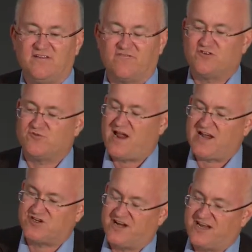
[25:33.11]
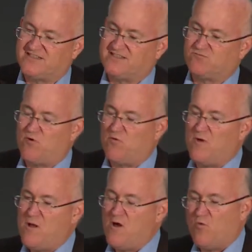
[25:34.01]
first reaction is, is well,
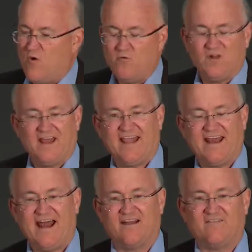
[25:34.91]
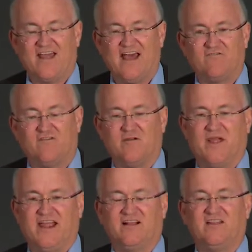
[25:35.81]
what will I get out of that from
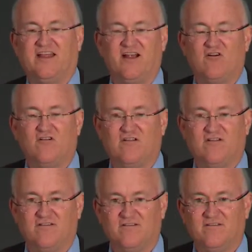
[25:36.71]
a clinical